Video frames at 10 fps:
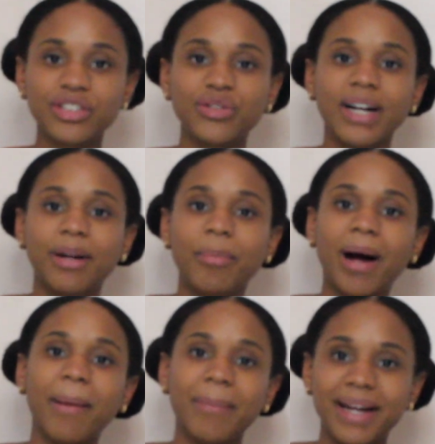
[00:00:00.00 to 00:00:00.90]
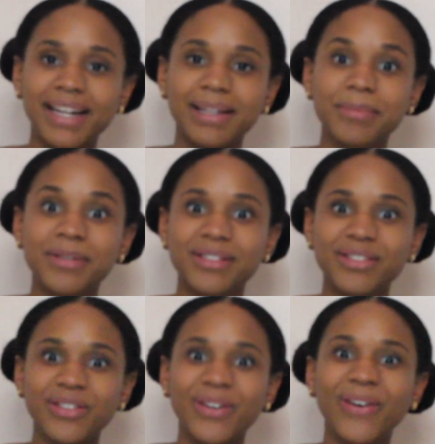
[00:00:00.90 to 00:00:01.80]
try to pop my
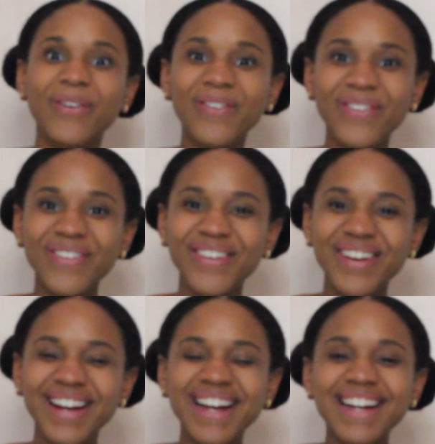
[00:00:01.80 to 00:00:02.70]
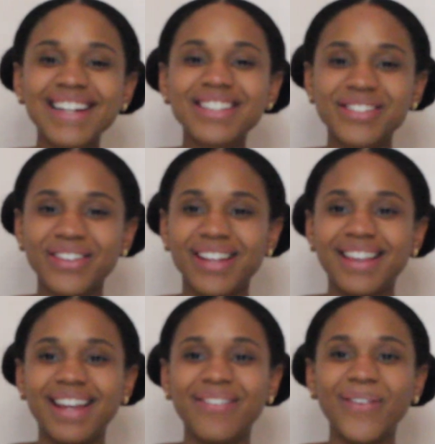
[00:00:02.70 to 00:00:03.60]
hips so
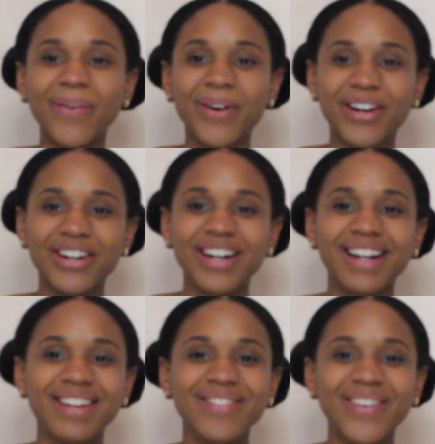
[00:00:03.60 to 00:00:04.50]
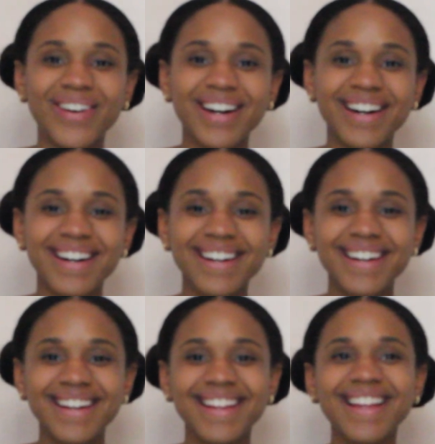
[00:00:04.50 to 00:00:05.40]
that they won't hurt anymore.
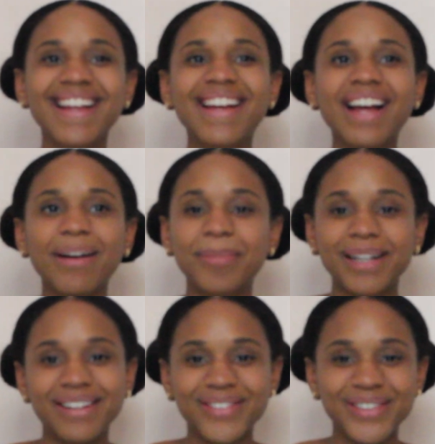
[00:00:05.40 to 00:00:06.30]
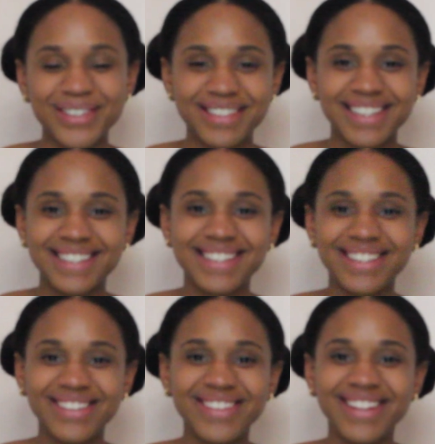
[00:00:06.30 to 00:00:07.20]
But of course they
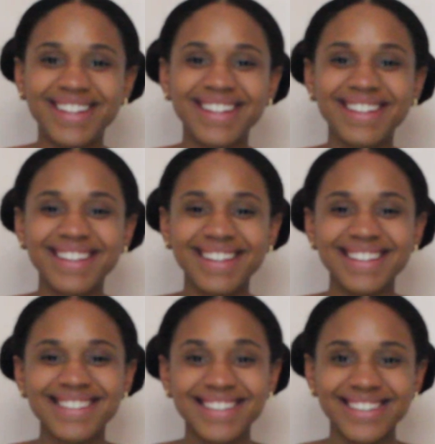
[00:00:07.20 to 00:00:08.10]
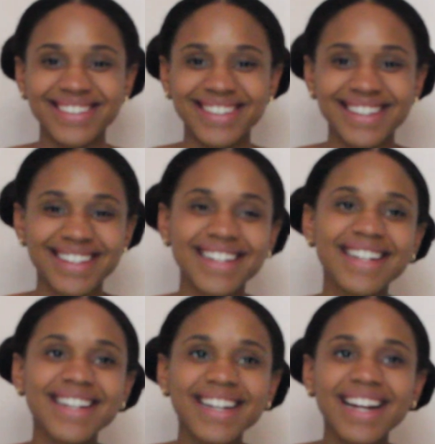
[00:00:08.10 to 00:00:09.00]
still hurt,
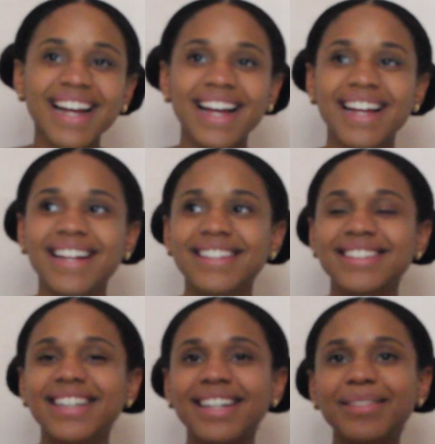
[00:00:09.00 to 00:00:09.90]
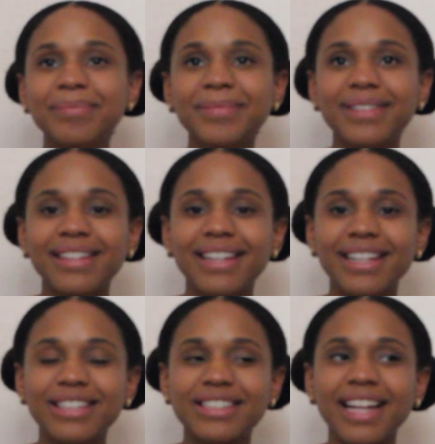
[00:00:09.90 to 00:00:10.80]
and
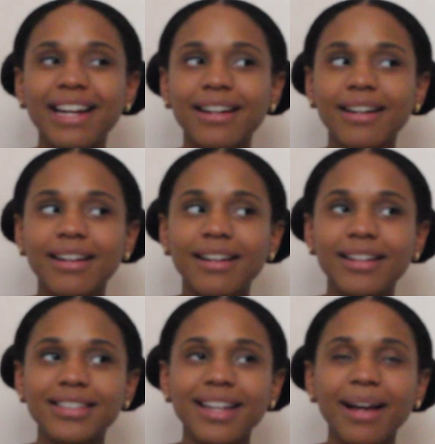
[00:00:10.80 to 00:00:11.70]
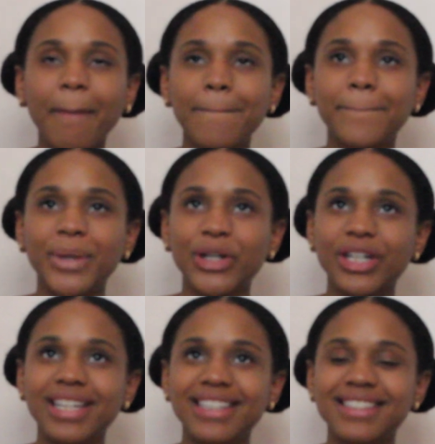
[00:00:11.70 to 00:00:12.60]
it's like a
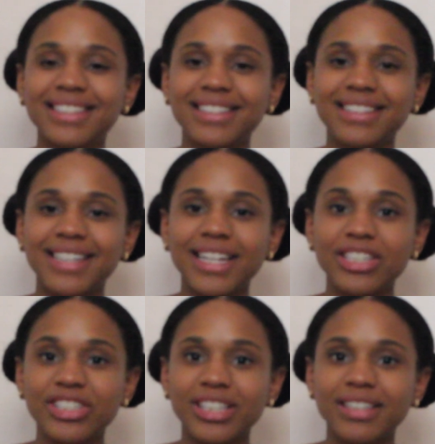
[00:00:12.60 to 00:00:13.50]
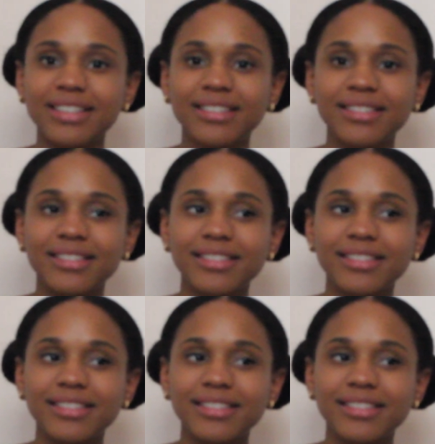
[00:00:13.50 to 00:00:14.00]
burning sensation